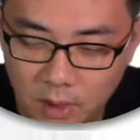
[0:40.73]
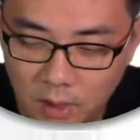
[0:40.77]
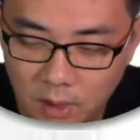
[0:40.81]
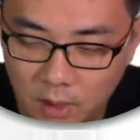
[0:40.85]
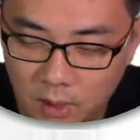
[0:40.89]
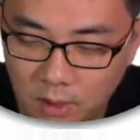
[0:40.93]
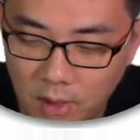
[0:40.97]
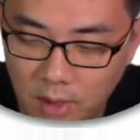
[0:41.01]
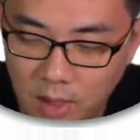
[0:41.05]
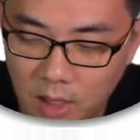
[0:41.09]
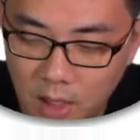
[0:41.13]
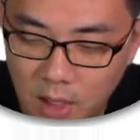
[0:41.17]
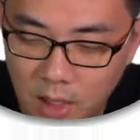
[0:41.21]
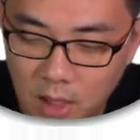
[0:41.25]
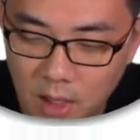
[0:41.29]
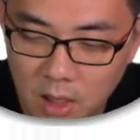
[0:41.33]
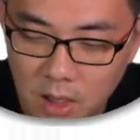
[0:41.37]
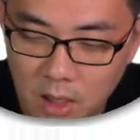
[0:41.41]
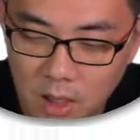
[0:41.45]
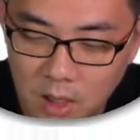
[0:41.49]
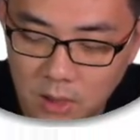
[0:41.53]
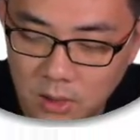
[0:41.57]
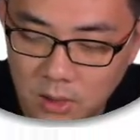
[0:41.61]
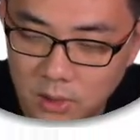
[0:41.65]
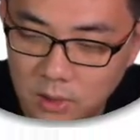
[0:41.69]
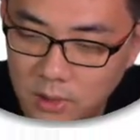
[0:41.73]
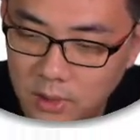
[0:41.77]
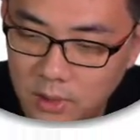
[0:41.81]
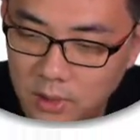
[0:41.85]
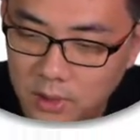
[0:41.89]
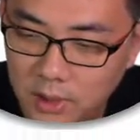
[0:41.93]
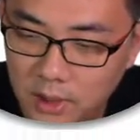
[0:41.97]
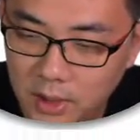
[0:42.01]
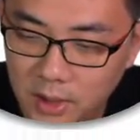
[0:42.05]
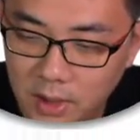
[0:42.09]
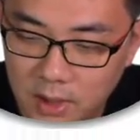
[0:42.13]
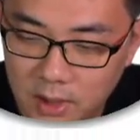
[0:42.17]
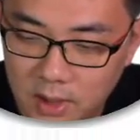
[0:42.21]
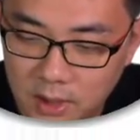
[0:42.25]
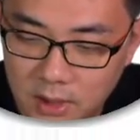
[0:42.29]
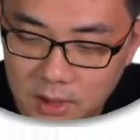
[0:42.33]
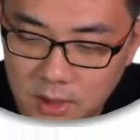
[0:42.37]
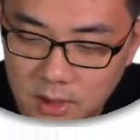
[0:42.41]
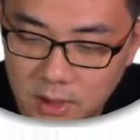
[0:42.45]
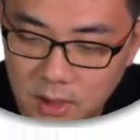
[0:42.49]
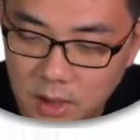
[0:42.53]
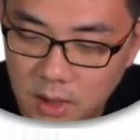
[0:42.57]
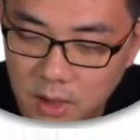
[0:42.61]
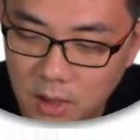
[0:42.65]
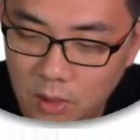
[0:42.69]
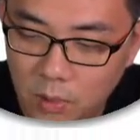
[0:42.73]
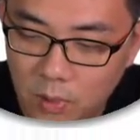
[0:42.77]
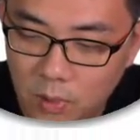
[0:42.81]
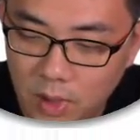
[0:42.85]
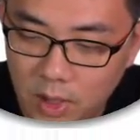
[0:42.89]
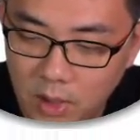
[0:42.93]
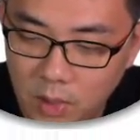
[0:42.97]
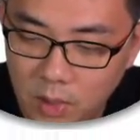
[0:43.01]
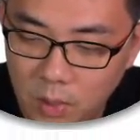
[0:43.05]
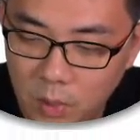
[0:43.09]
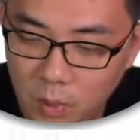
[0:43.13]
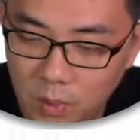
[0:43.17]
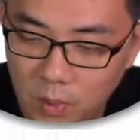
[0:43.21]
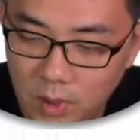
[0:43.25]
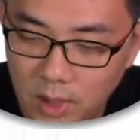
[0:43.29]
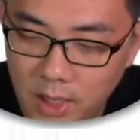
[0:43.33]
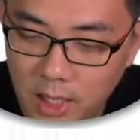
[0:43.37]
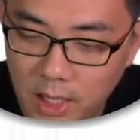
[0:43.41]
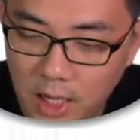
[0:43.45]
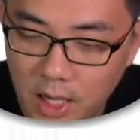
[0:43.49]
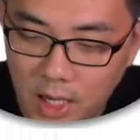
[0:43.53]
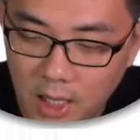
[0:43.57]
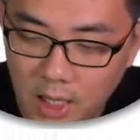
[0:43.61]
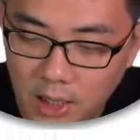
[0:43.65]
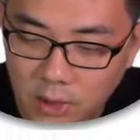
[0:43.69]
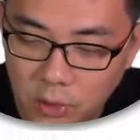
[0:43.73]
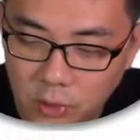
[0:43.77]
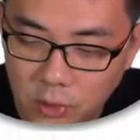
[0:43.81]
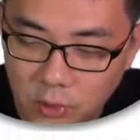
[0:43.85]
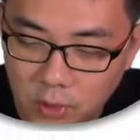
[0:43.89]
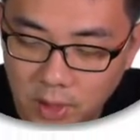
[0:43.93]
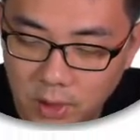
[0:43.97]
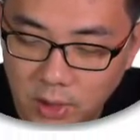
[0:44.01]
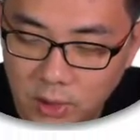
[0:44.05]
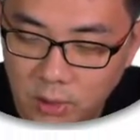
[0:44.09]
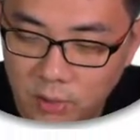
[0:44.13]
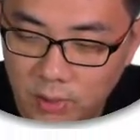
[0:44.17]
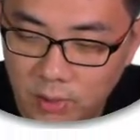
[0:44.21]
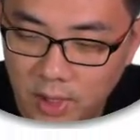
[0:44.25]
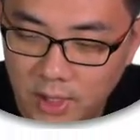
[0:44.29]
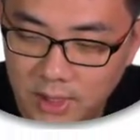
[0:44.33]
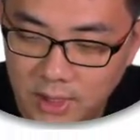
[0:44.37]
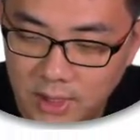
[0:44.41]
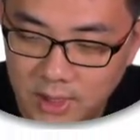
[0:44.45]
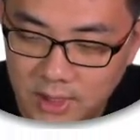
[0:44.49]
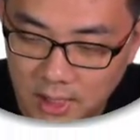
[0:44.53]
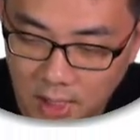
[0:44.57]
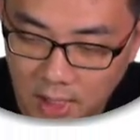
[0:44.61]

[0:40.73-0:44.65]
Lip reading: Alright, so the thing is, when we are trying to write this